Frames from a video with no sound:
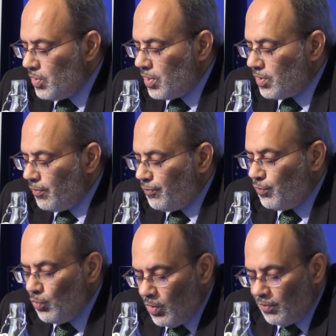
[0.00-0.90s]
just a
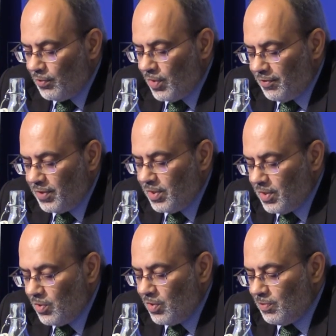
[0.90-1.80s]
fuel for African
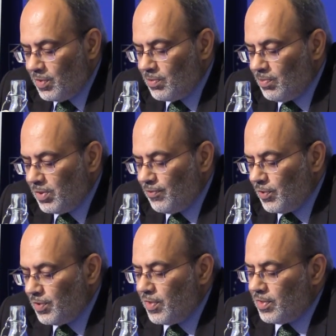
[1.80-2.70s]
economies, but
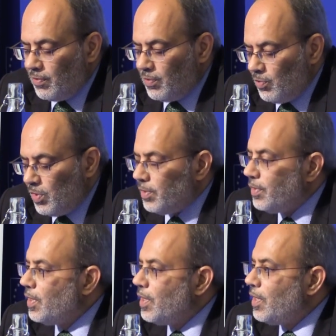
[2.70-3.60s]
for the rest of the world,
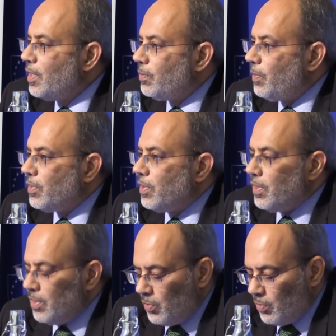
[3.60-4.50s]

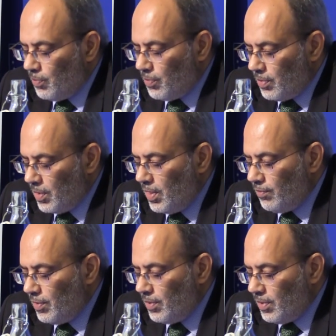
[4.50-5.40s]
especially in Europe,
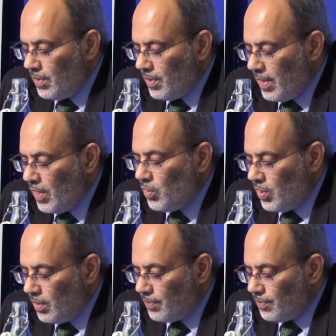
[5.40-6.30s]
given
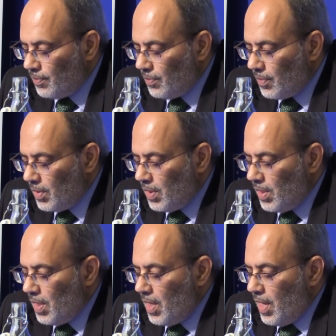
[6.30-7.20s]
aging.
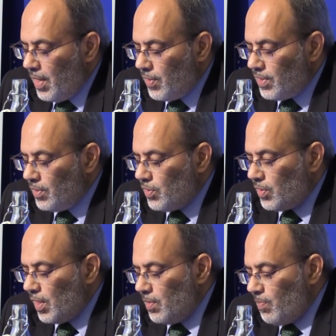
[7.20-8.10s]
A recent
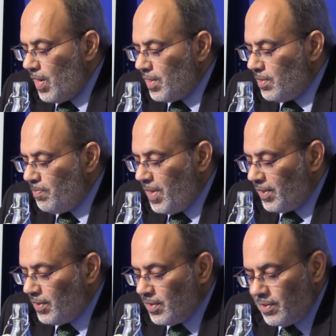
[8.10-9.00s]
study by the
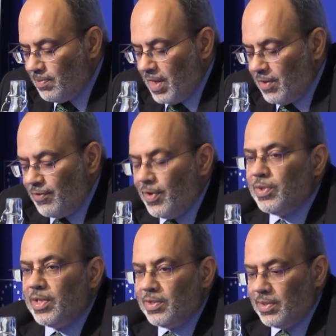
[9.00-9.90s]
Bertelsmann
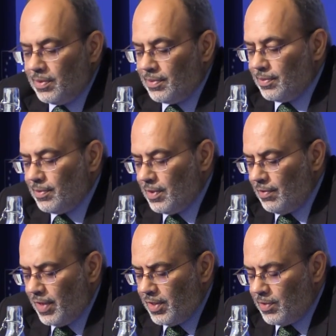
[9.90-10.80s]
Foundation,
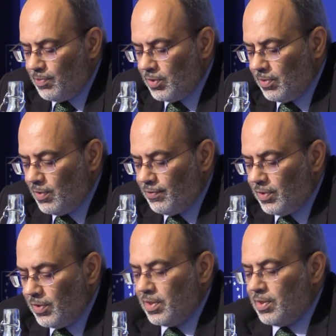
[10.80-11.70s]
a very reputable
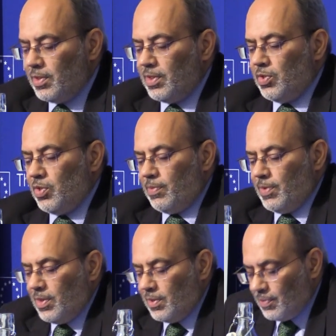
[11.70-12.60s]
foundation in
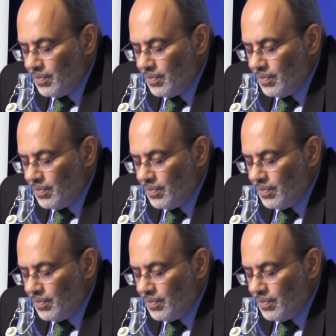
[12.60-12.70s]
Germany,